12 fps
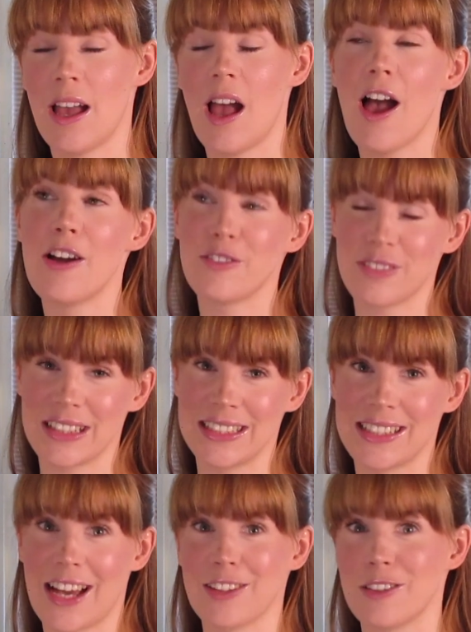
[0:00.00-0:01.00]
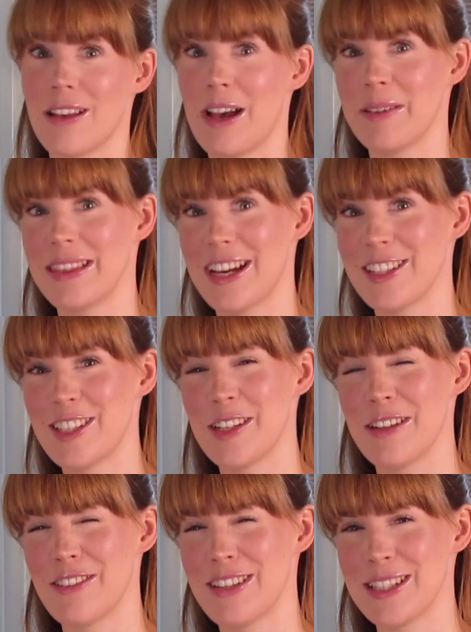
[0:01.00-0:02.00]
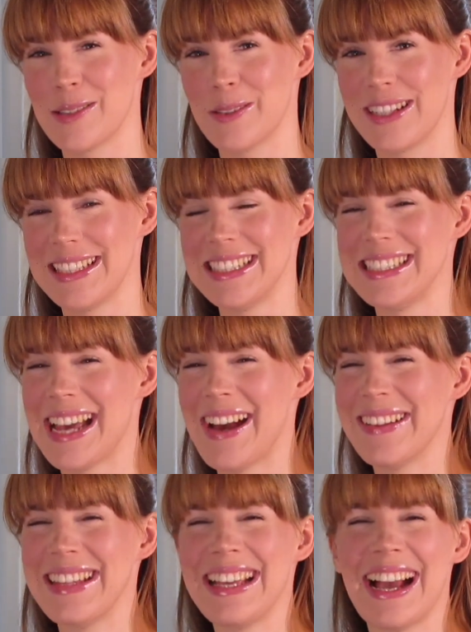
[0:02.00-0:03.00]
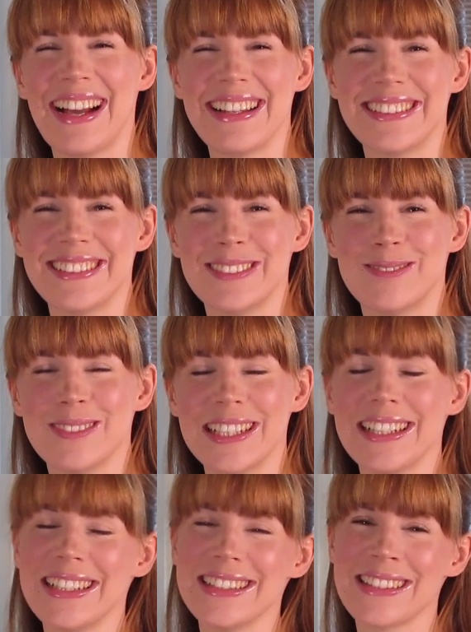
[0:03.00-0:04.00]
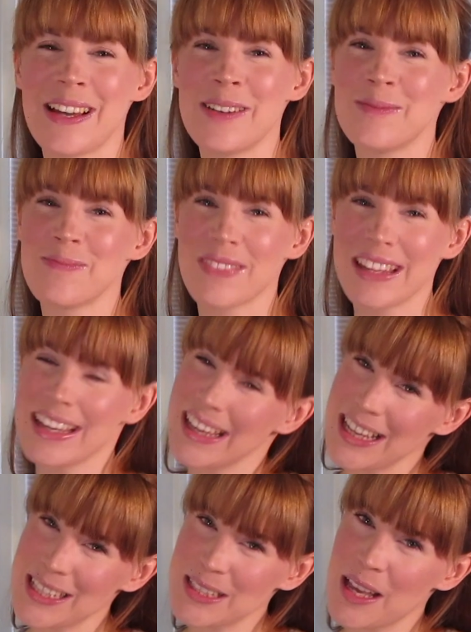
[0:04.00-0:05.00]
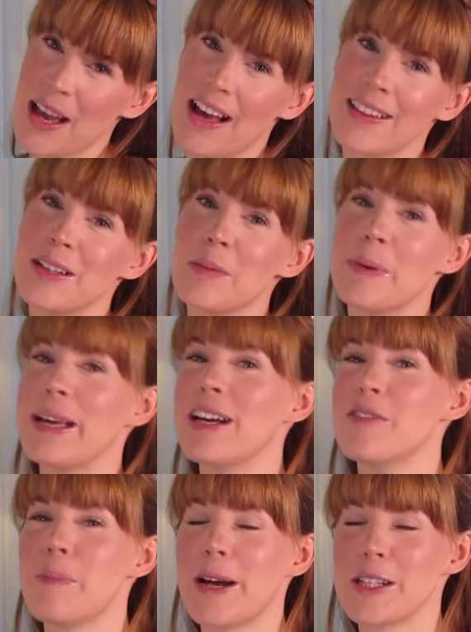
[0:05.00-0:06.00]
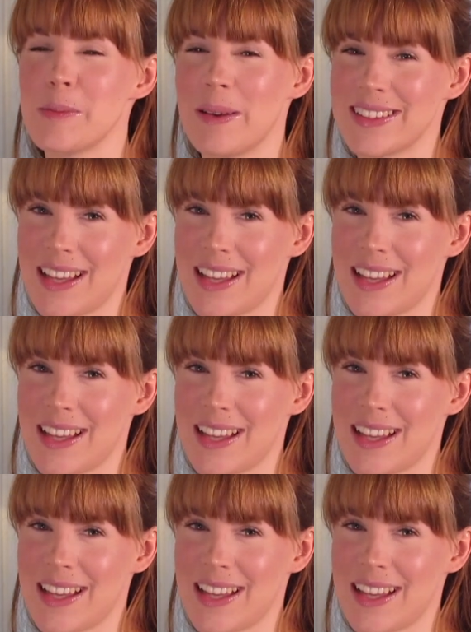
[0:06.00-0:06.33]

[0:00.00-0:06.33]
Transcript: Hopefully your dad will help with that too if he's walking you down the aisle. So here's a little bit of Pachelbel's